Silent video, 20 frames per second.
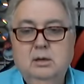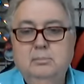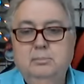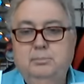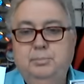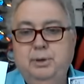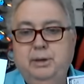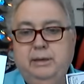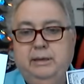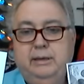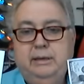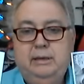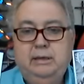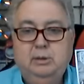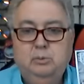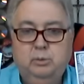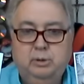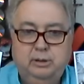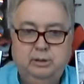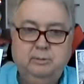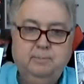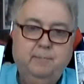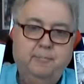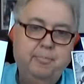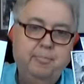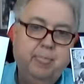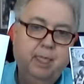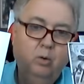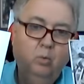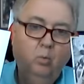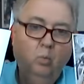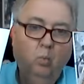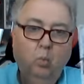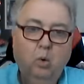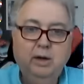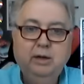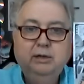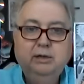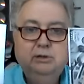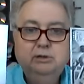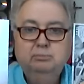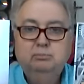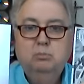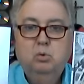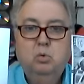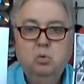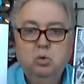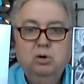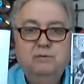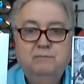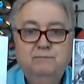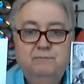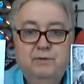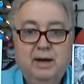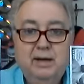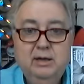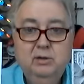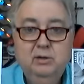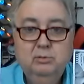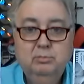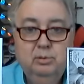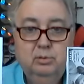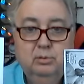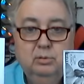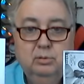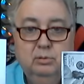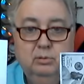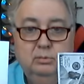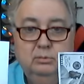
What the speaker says: But anyway, what is more valuable?